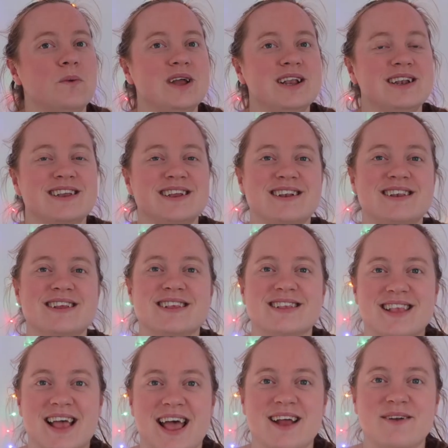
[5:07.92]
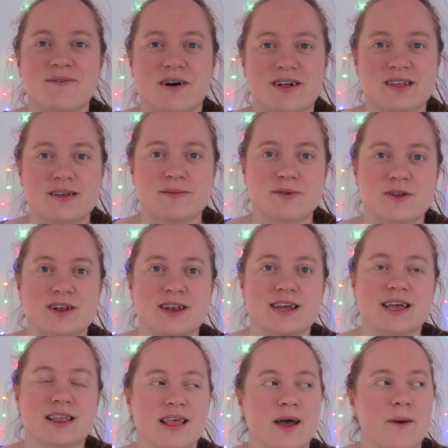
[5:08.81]
We did decide while in
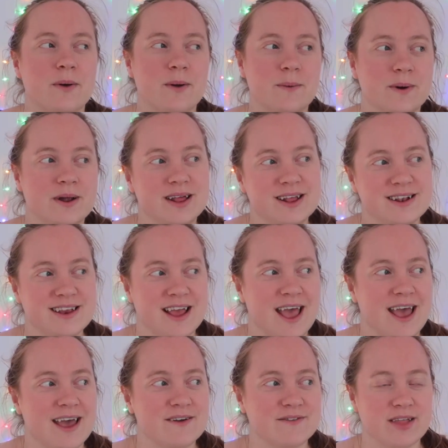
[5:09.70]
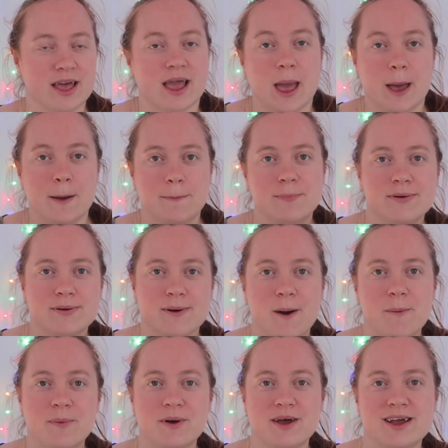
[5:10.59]
Munich that we wanted to have like a
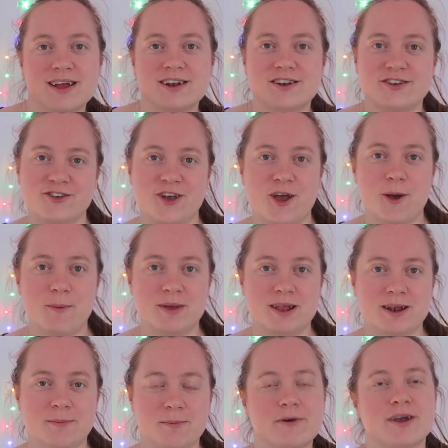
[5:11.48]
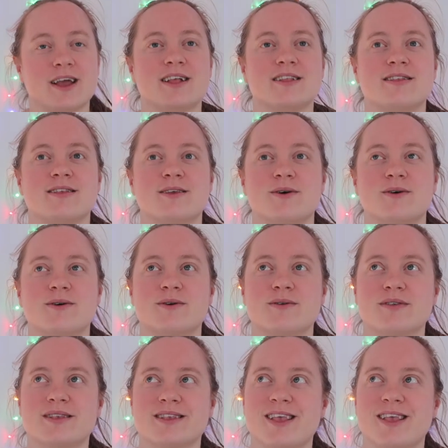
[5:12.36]
proper German pretzels.